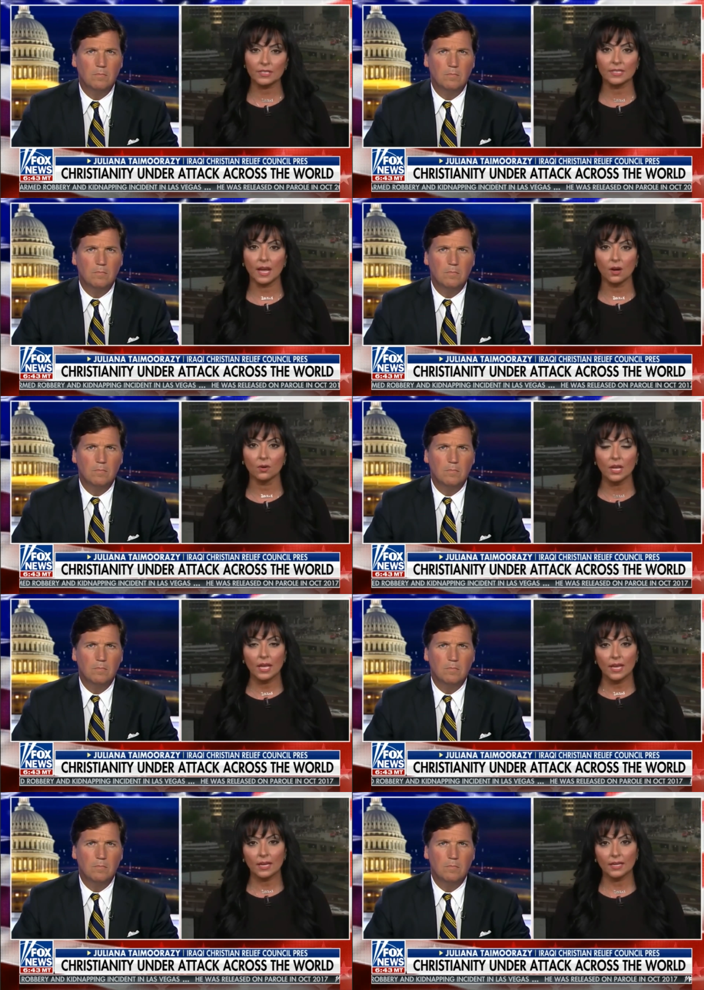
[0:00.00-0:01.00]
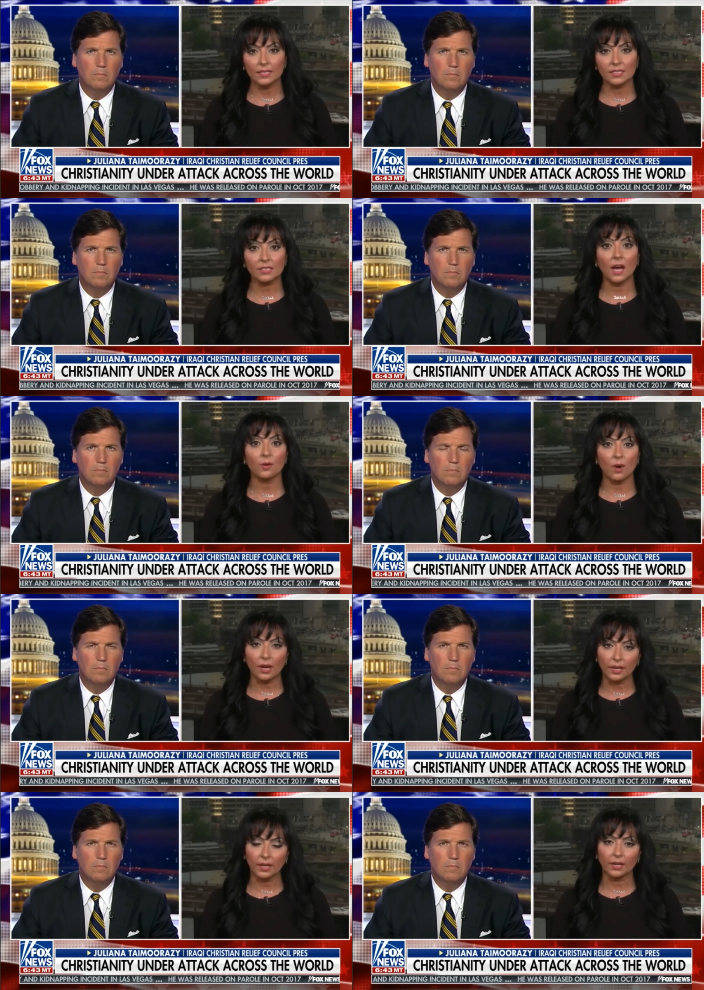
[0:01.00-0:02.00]
Speaker 1: now is
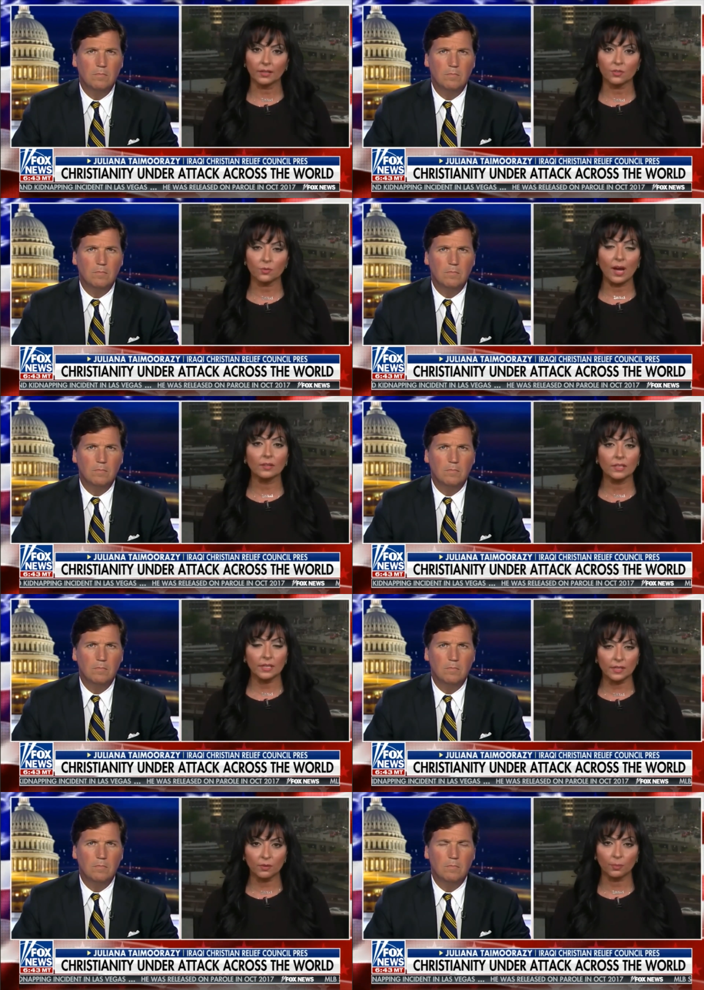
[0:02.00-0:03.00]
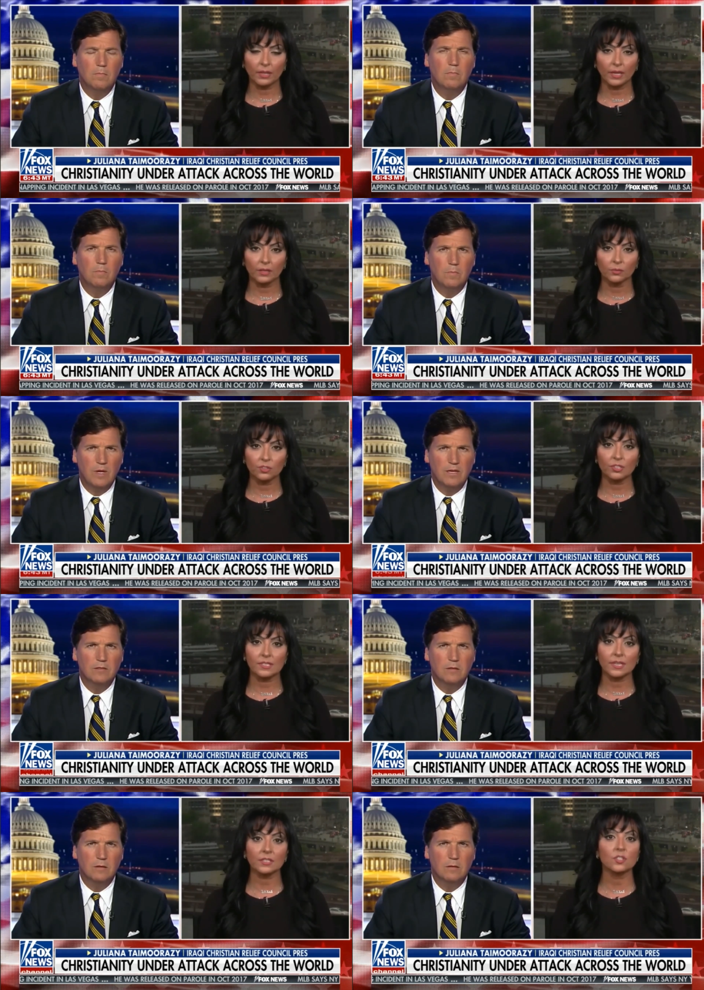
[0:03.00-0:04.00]
skyrocketing throughout the Nineveh Plain, which yes.
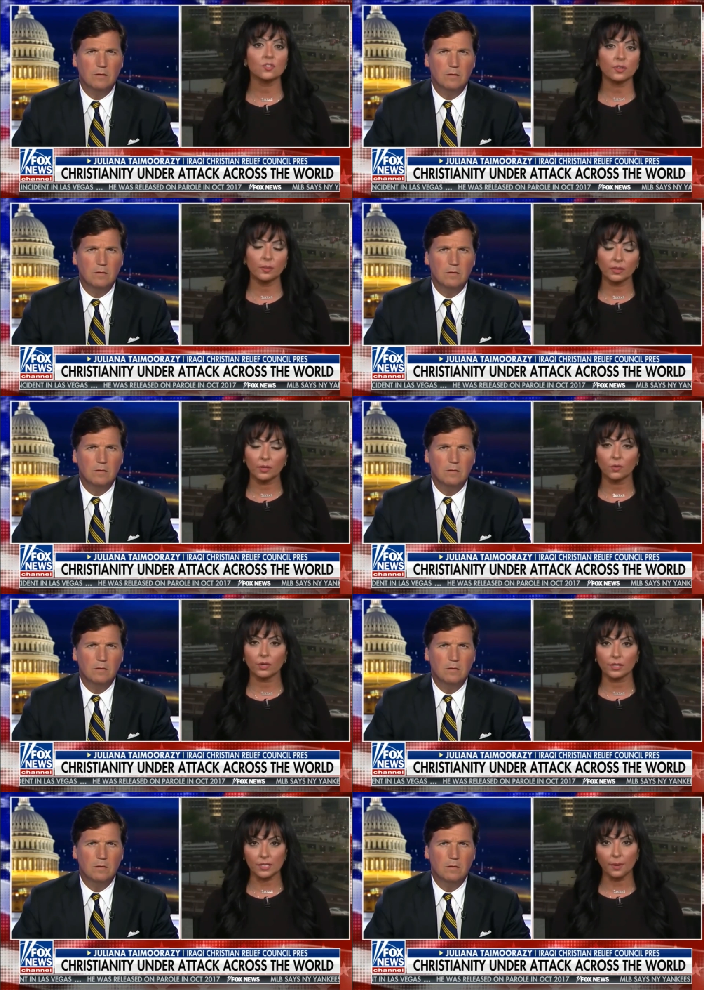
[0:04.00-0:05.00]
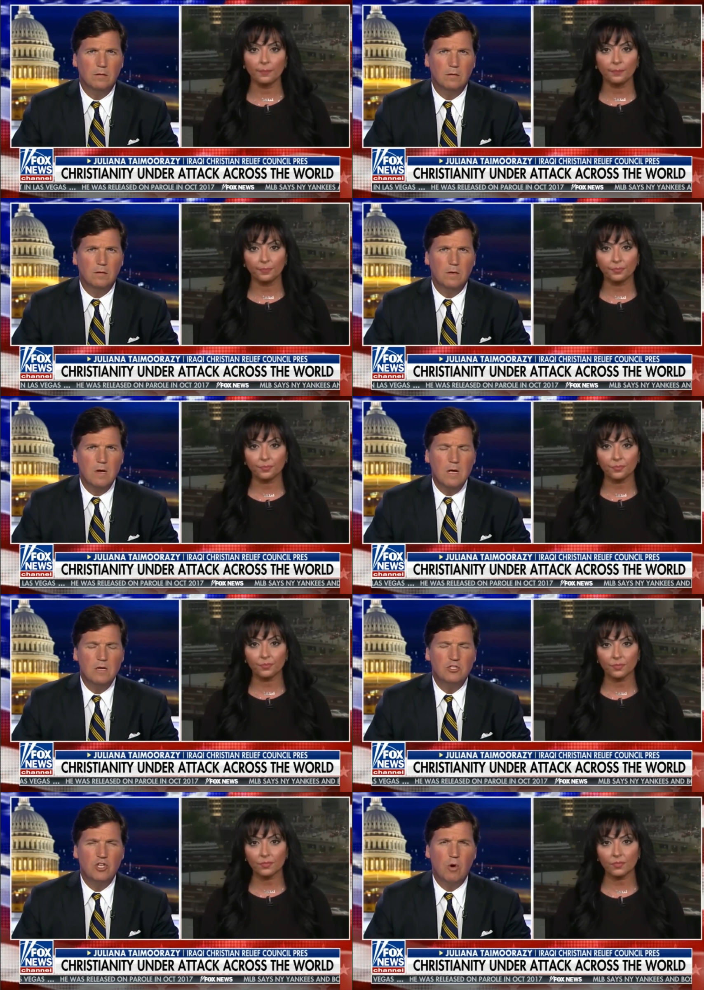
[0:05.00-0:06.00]
is extremely worrisome.
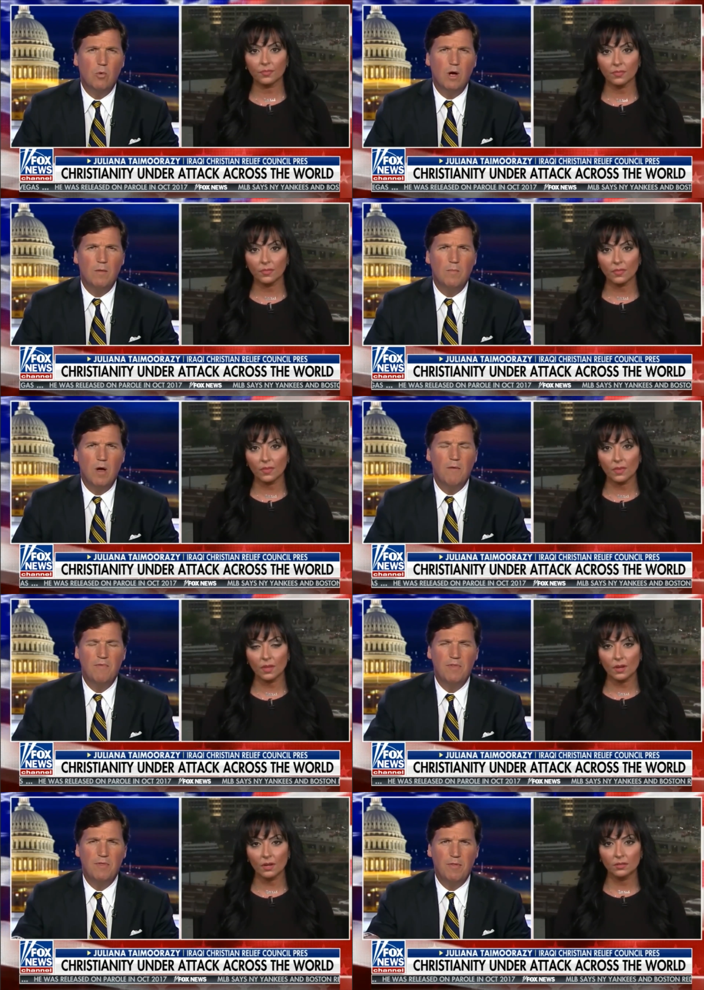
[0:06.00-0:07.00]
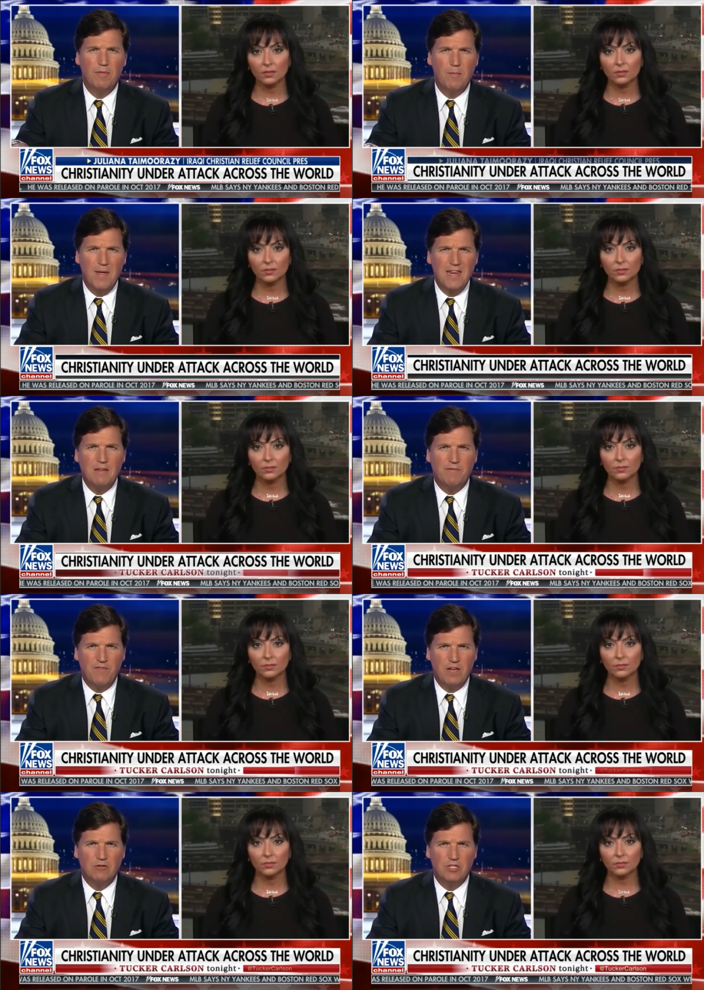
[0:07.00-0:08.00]
Speaker 2: So, um, of uh, the many
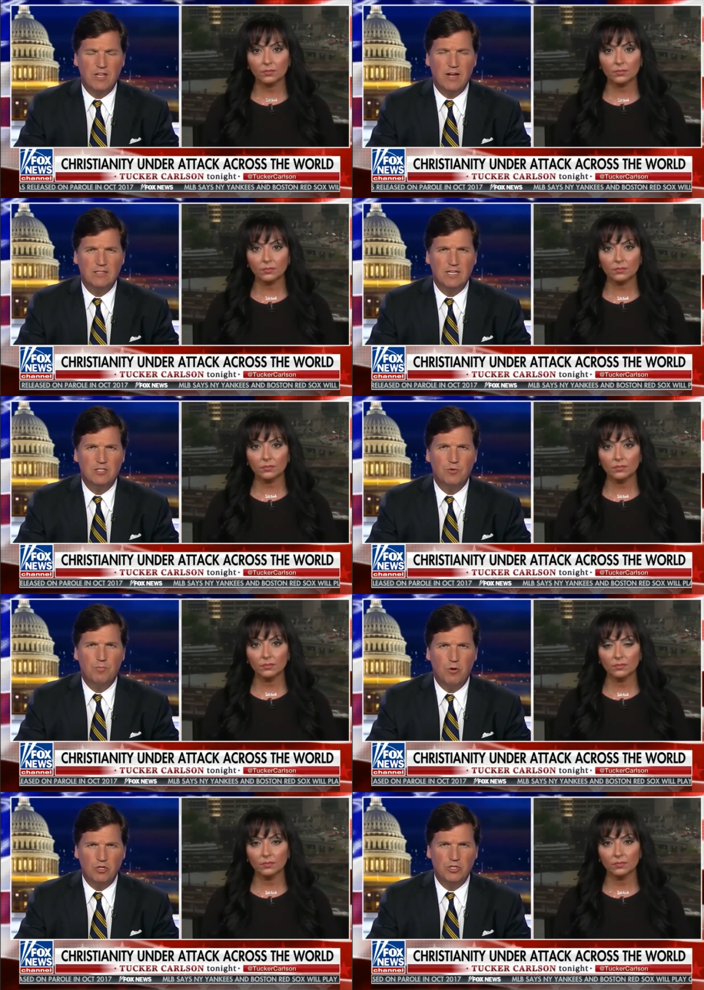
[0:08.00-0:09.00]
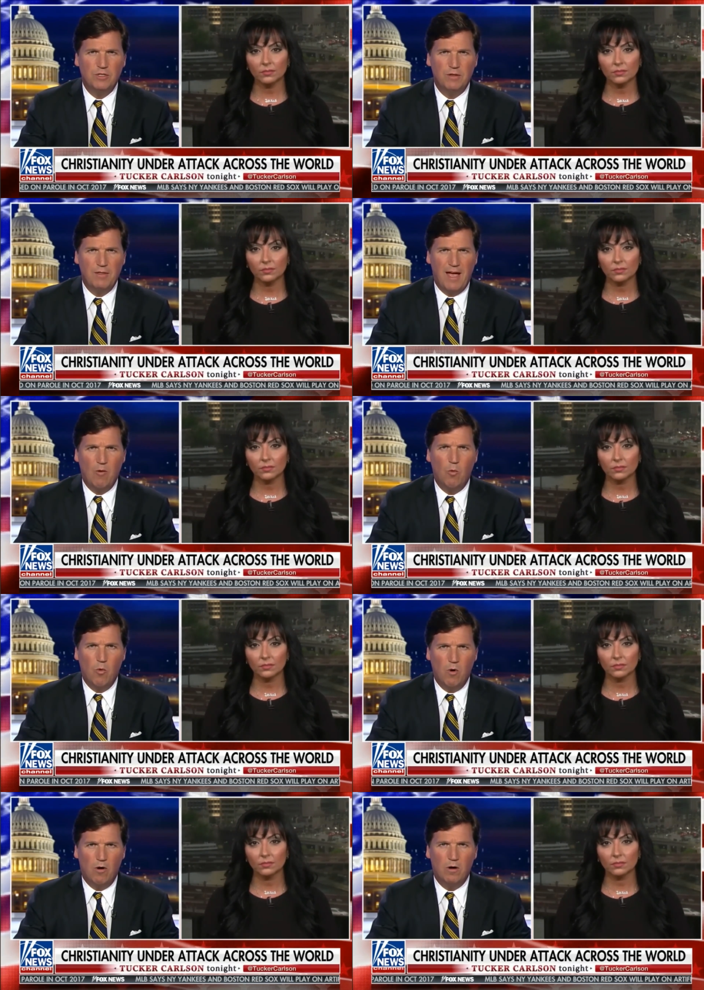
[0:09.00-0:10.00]
figures in the United States who pushed that
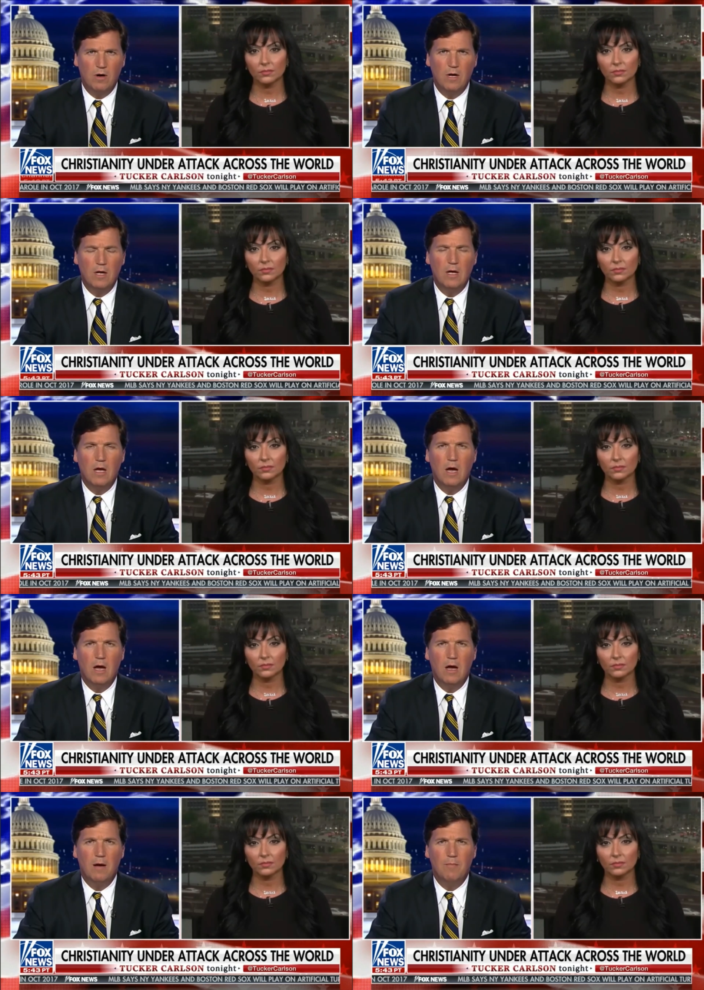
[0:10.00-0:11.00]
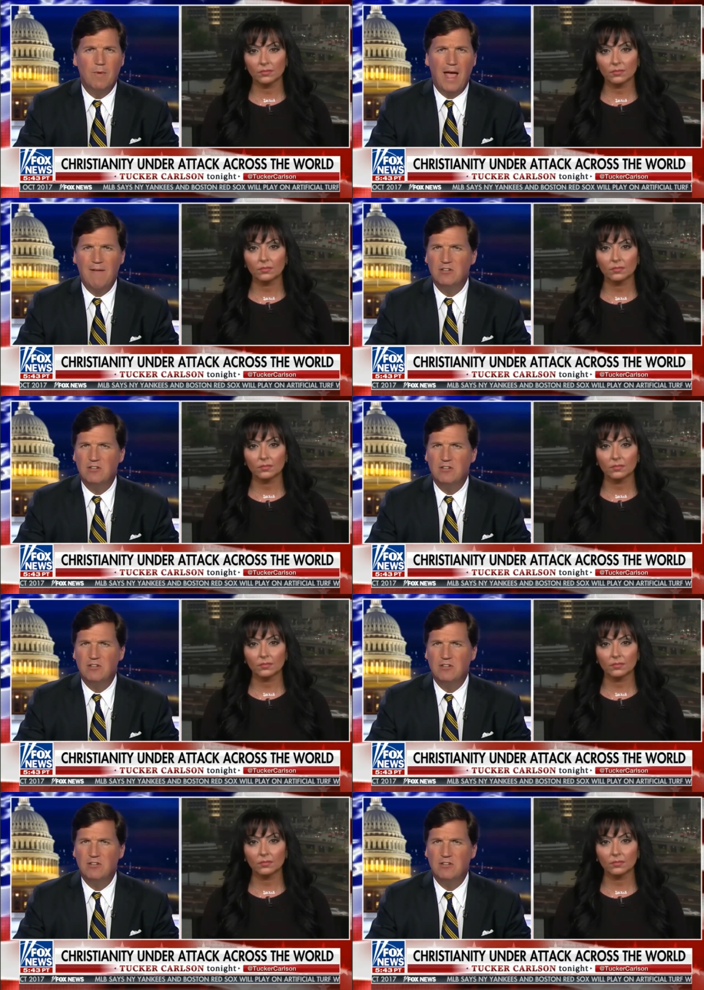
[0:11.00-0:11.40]
war um, haven't